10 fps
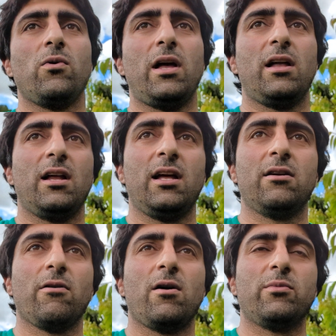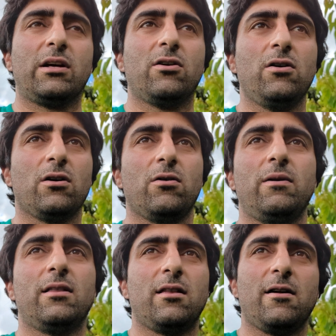In Iran we cook
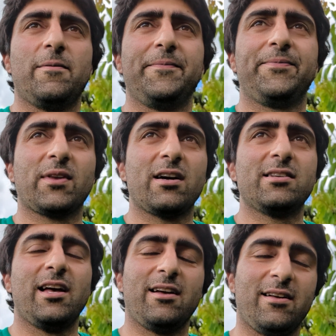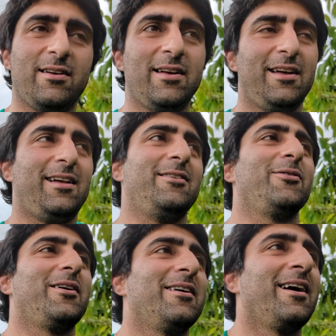with them. I say in
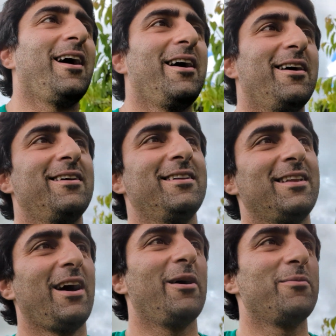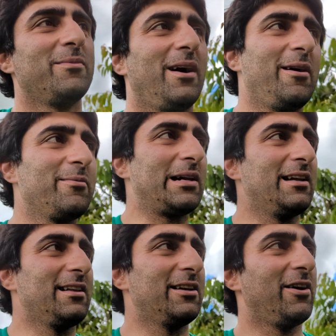Iran, I'm
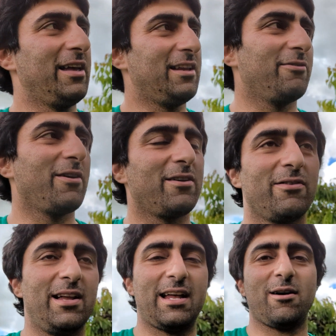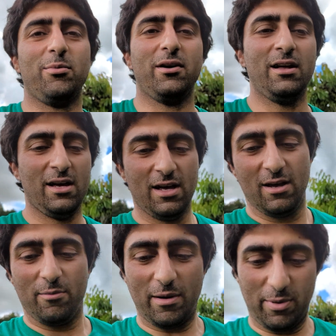clearly not in Iran right now, but
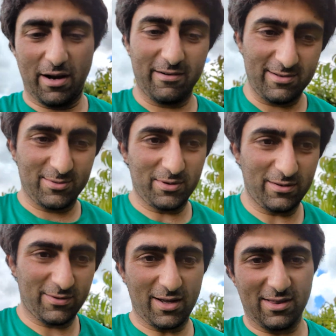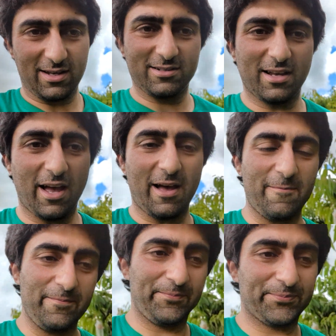my parents would have done this.
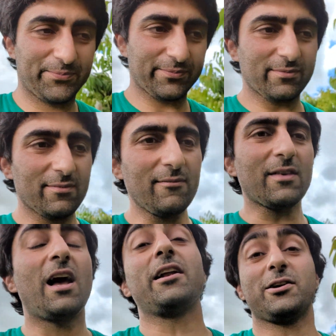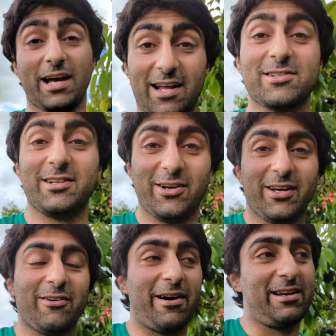And you can actually
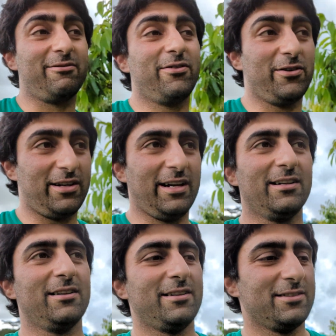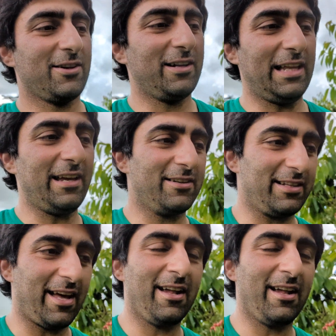cook Iranian food in England, it's not illegal yet.